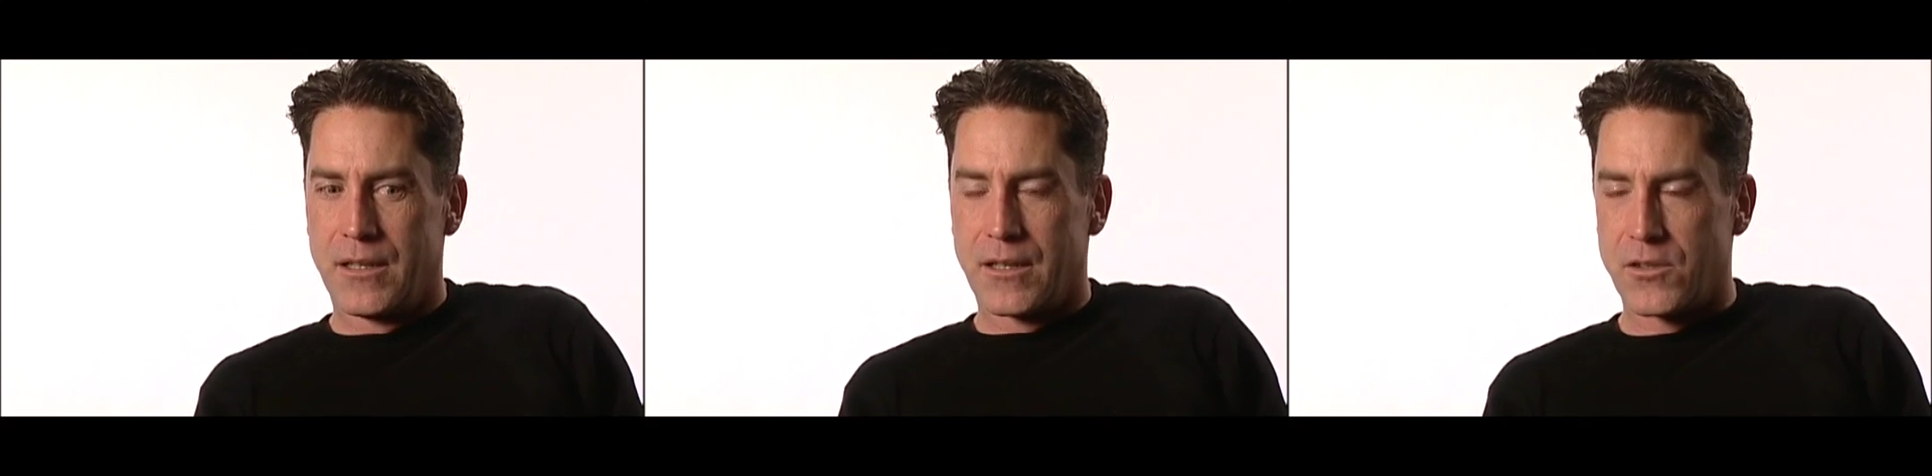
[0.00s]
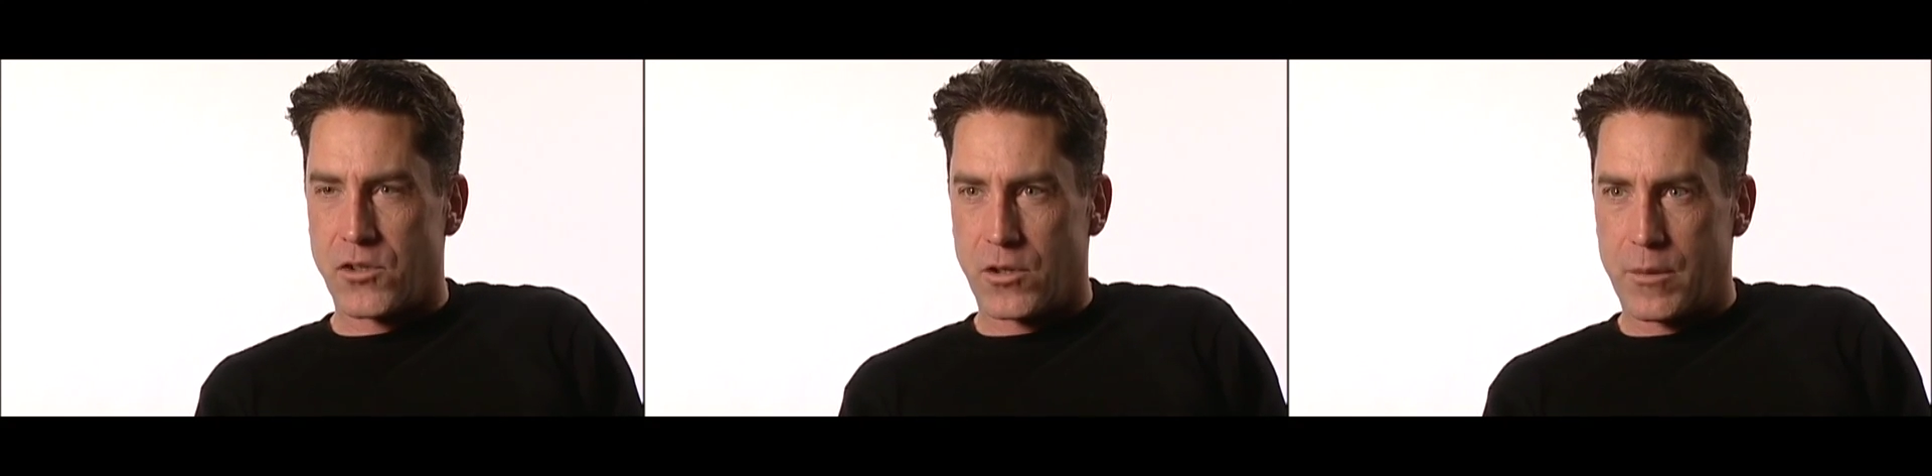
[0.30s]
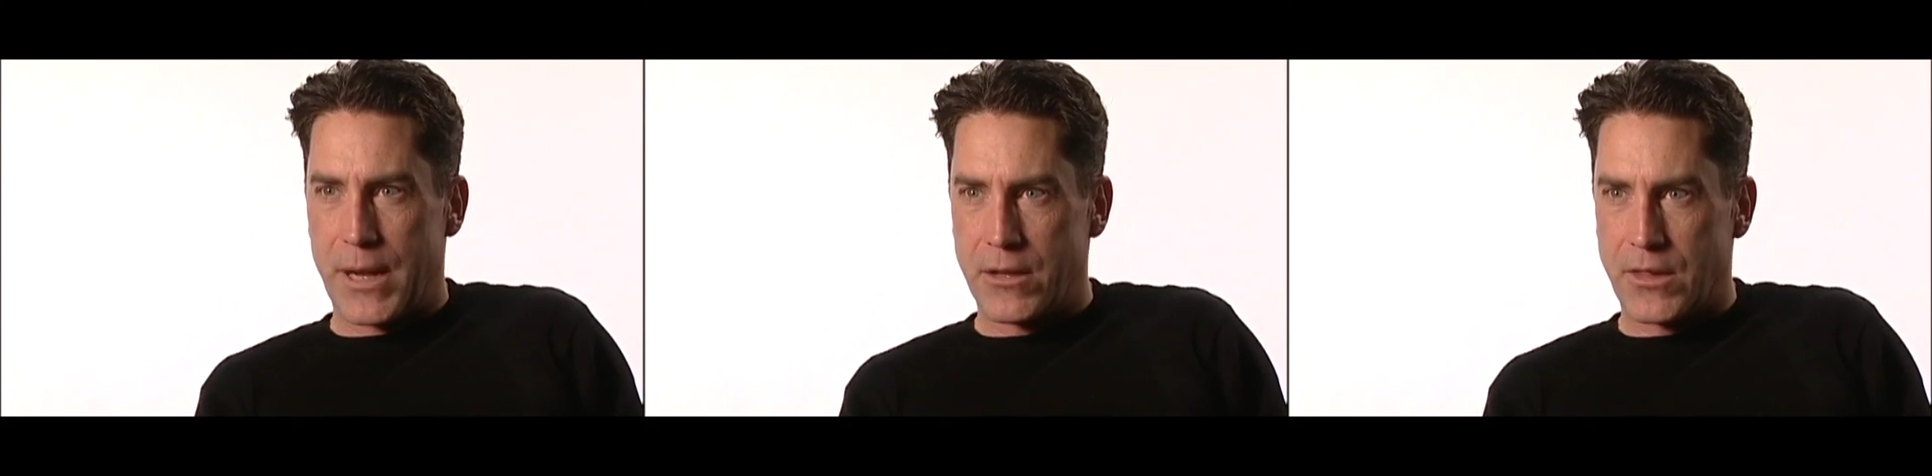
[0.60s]
concerned
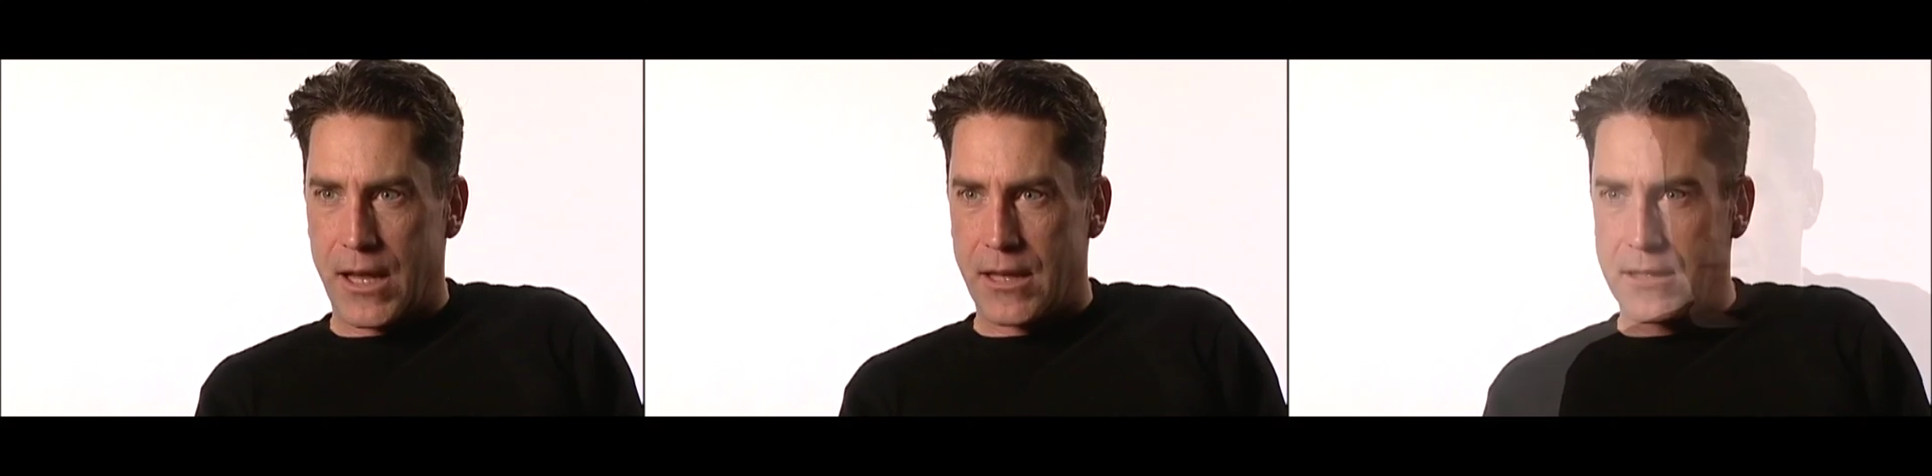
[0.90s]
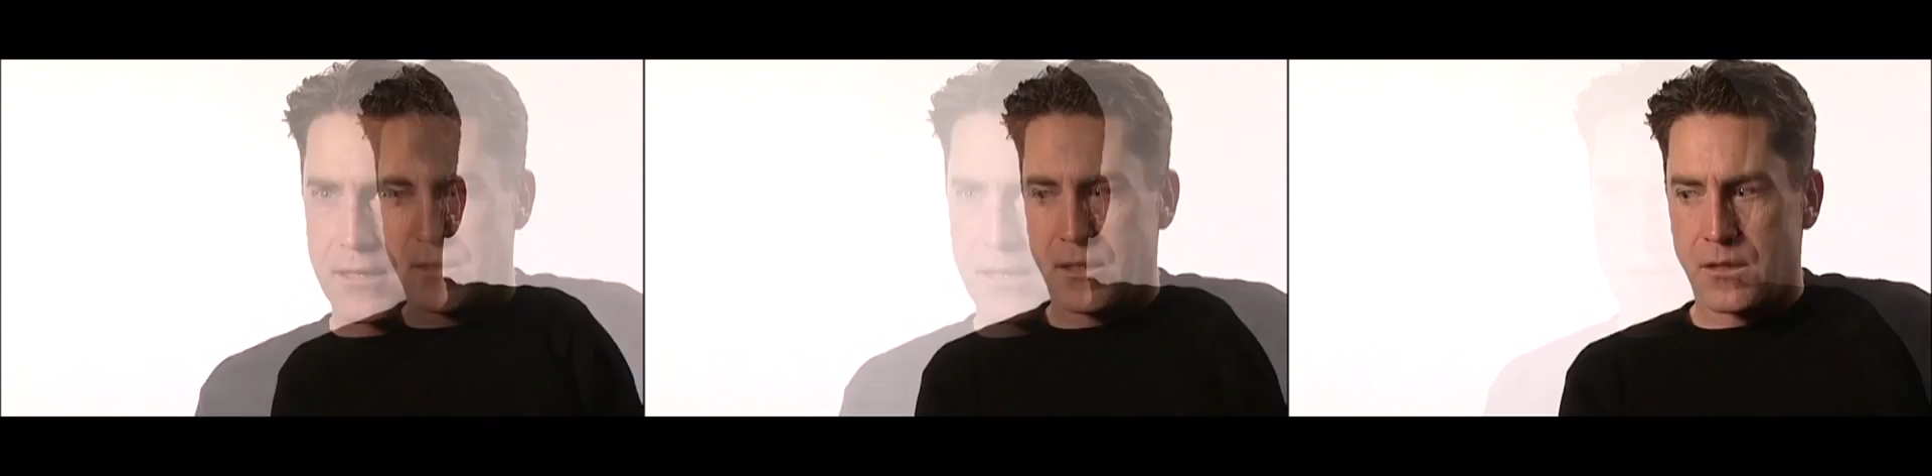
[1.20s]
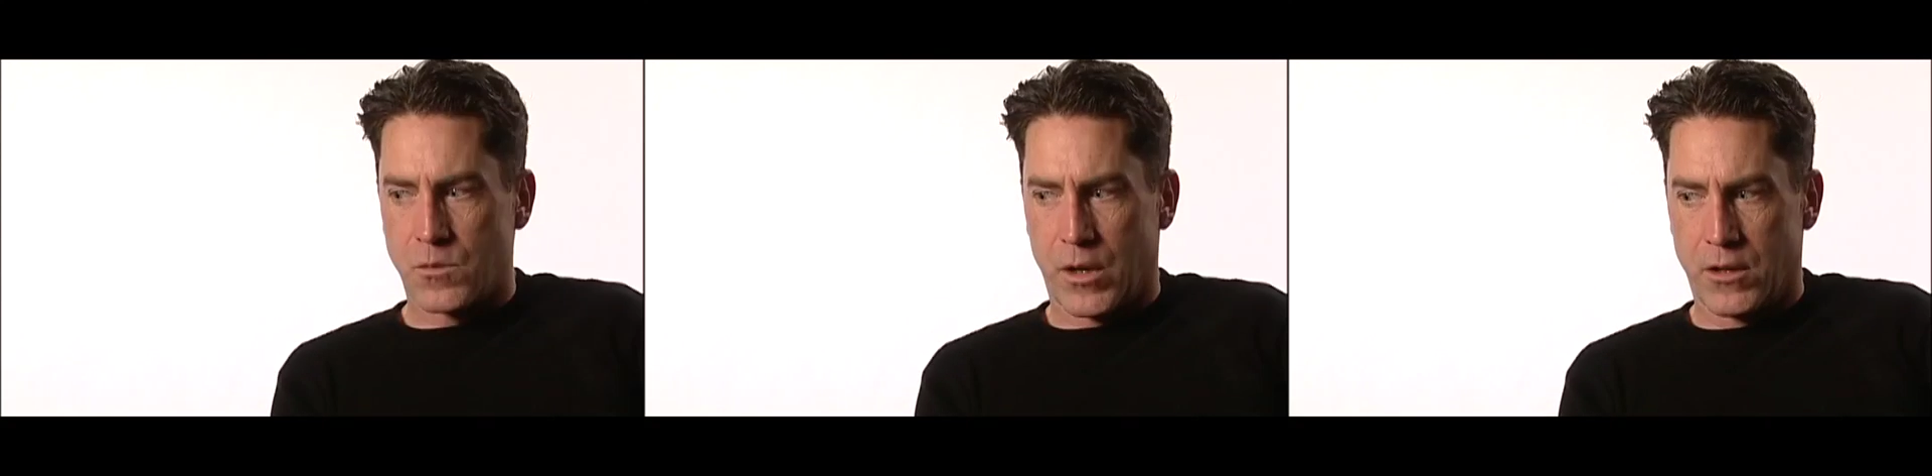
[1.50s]
about that.
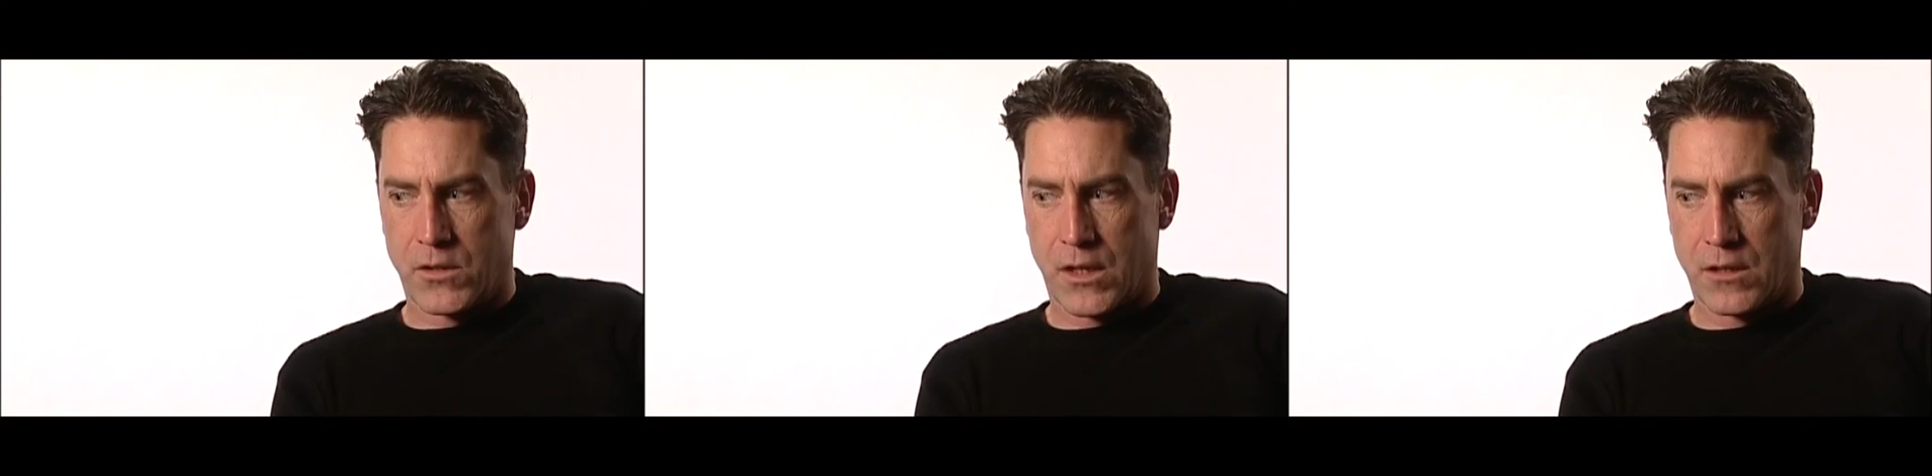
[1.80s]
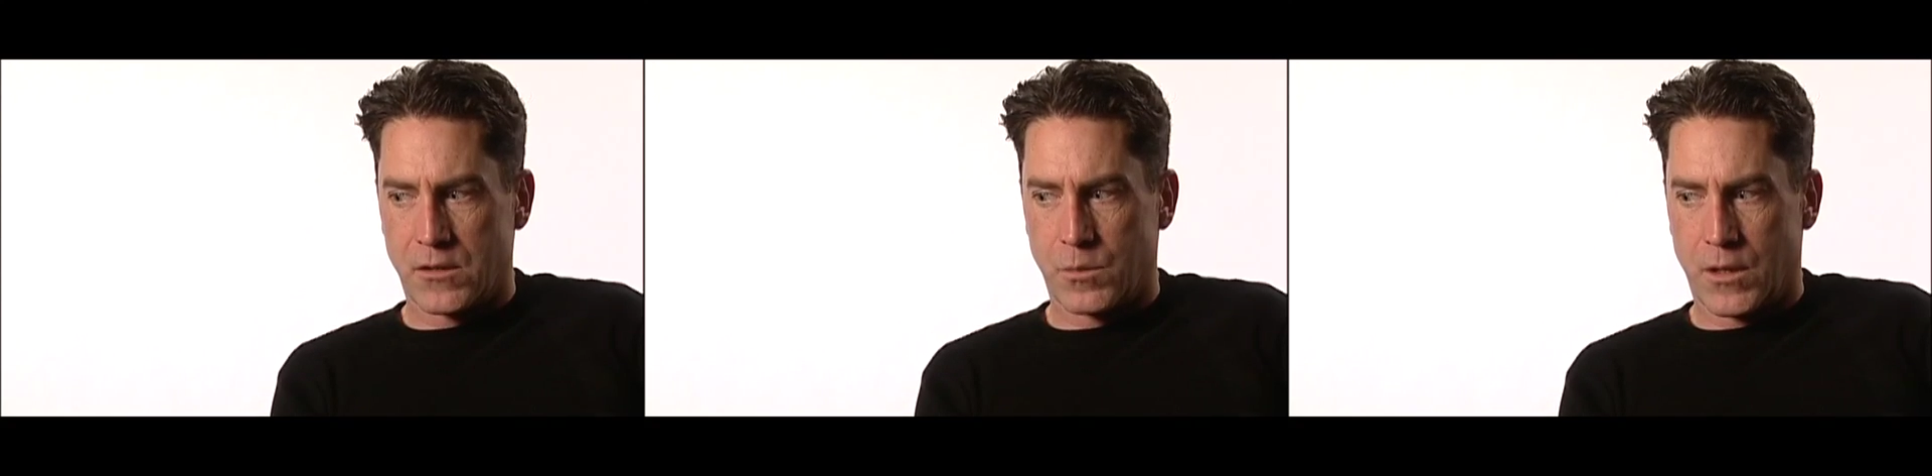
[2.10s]
It's one of those things